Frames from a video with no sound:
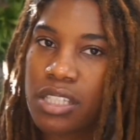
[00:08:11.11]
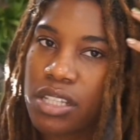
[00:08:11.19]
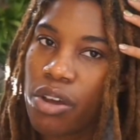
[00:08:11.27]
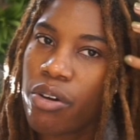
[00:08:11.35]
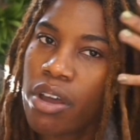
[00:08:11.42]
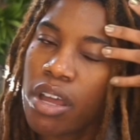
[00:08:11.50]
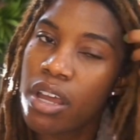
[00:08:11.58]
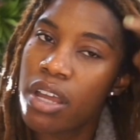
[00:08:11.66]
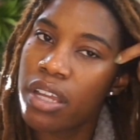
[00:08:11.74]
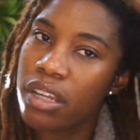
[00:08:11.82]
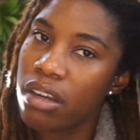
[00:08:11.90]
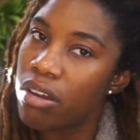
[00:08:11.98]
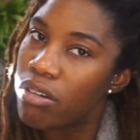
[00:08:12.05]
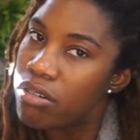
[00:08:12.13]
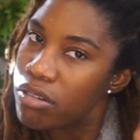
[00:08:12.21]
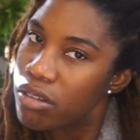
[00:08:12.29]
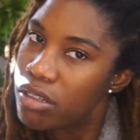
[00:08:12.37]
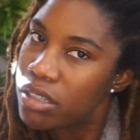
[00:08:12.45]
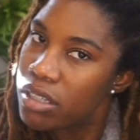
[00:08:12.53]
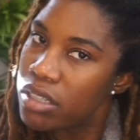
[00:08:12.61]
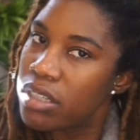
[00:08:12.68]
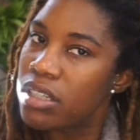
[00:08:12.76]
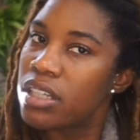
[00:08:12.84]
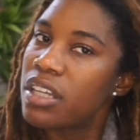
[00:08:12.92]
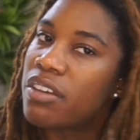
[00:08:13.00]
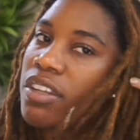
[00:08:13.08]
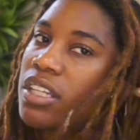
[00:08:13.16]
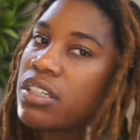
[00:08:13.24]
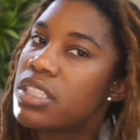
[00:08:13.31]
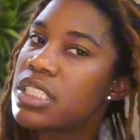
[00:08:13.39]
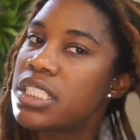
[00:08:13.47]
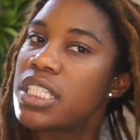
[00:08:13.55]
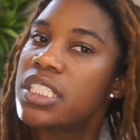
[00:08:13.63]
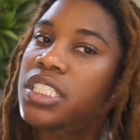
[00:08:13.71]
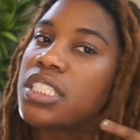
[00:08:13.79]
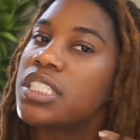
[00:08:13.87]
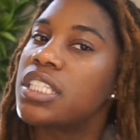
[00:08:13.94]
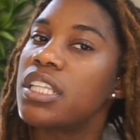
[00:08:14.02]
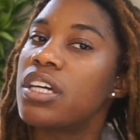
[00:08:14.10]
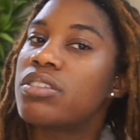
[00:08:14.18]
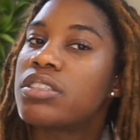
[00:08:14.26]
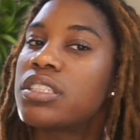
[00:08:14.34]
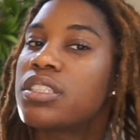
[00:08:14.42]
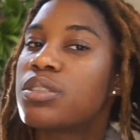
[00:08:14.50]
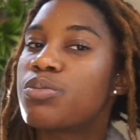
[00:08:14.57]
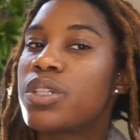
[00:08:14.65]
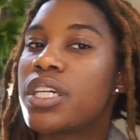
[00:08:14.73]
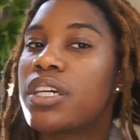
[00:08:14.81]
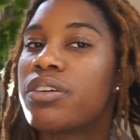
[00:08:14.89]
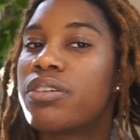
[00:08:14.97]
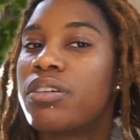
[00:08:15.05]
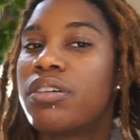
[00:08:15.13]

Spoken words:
So, you know, give a little attention to those as well.